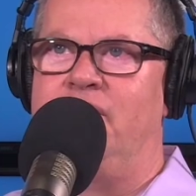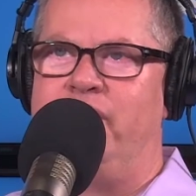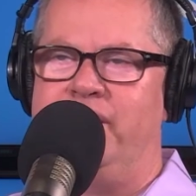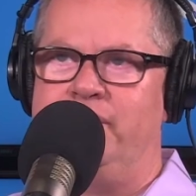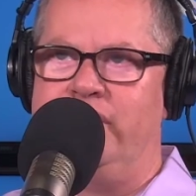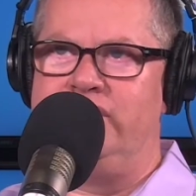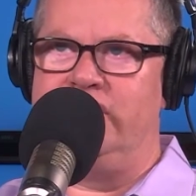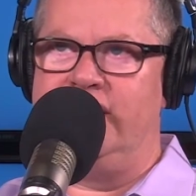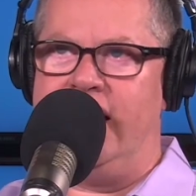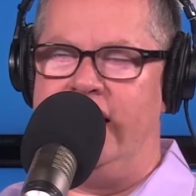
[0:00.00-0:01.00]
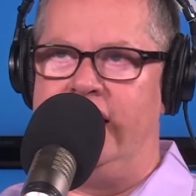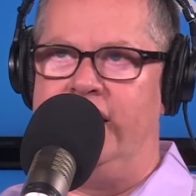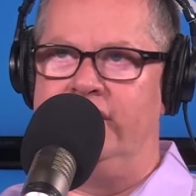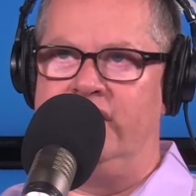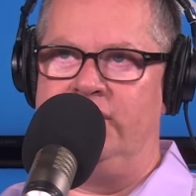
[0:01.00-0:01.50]
and but but you
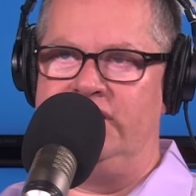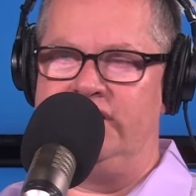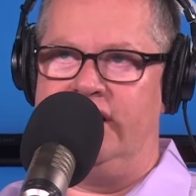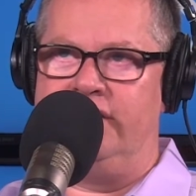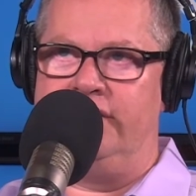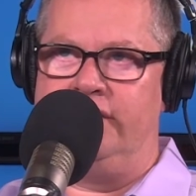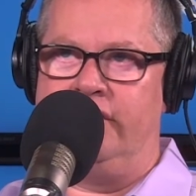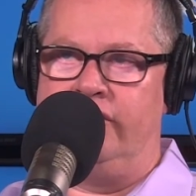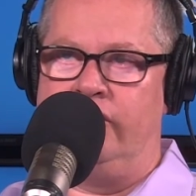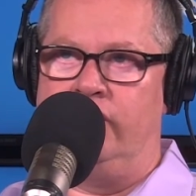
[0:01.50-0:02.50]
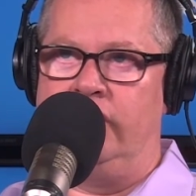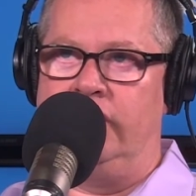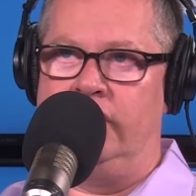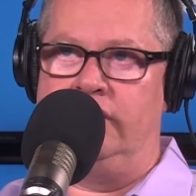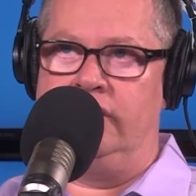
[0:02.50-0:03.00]
gotta let me say the you know the
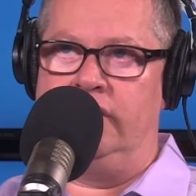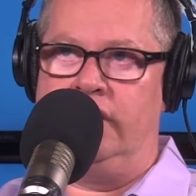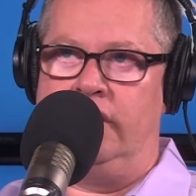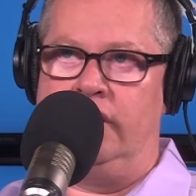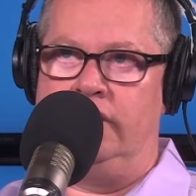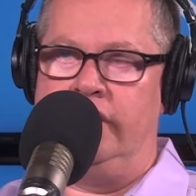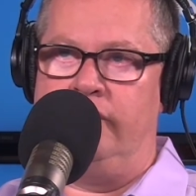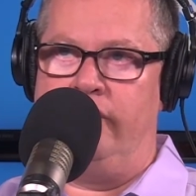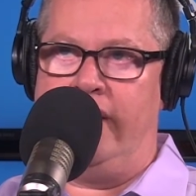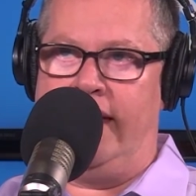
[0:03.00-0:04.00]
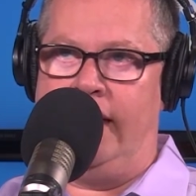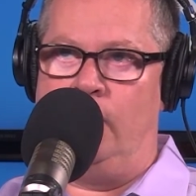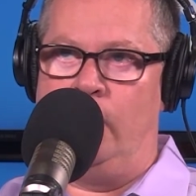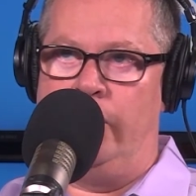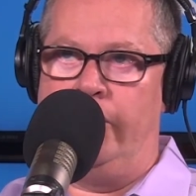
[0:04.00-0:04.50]
really the the ugly bad
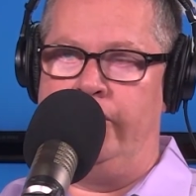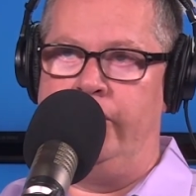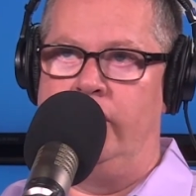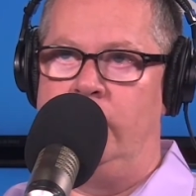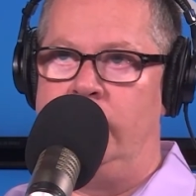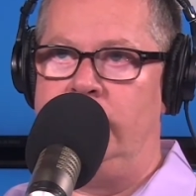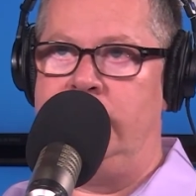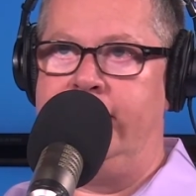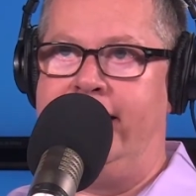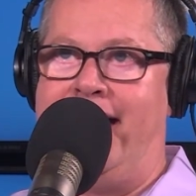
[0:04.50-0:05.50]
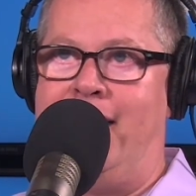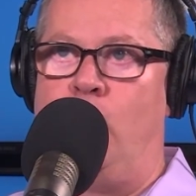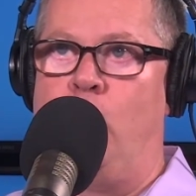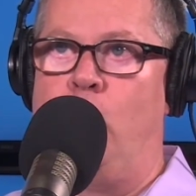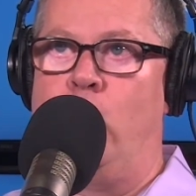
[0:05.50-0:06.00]
word you gotta
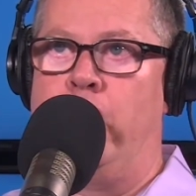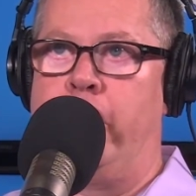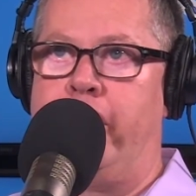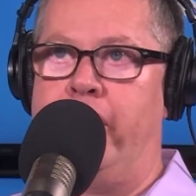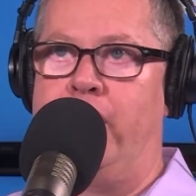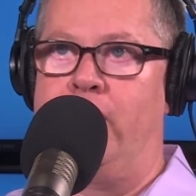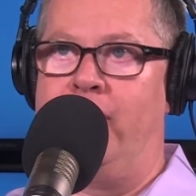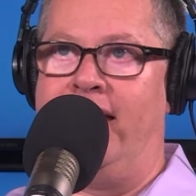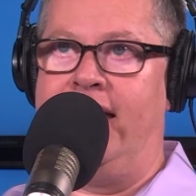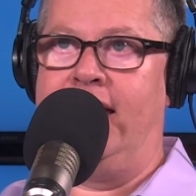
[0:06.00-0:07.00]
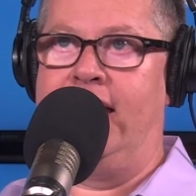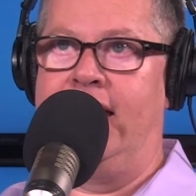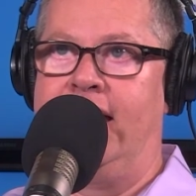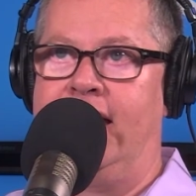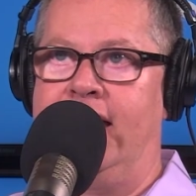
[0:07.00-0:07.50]
work right
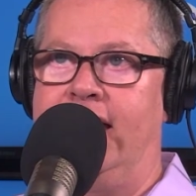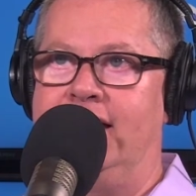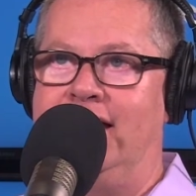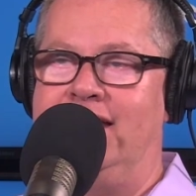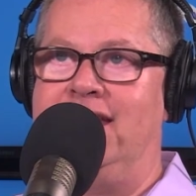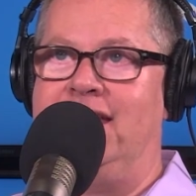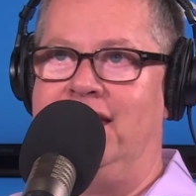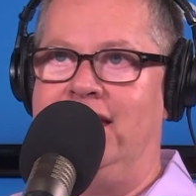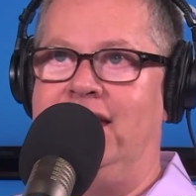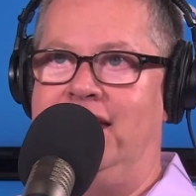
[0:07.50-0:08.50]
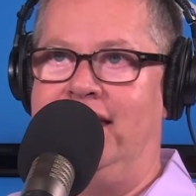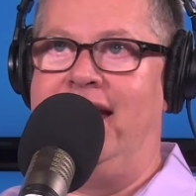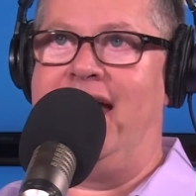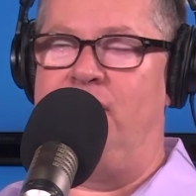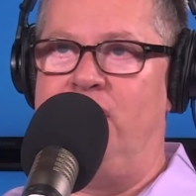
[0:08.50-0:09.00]
correct like, you, you, you
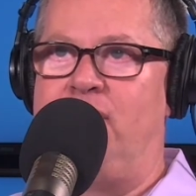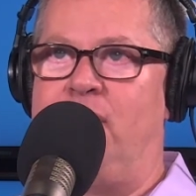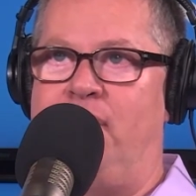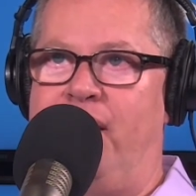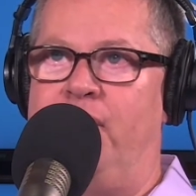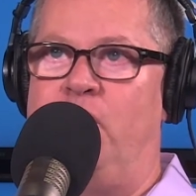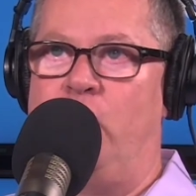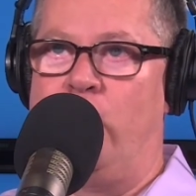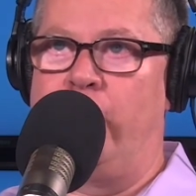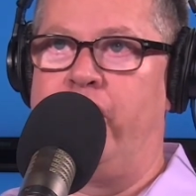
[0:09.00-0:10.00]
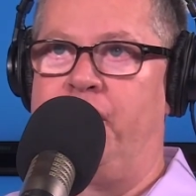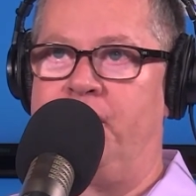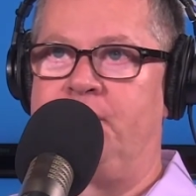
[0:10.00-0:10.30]
gotta be prepared to work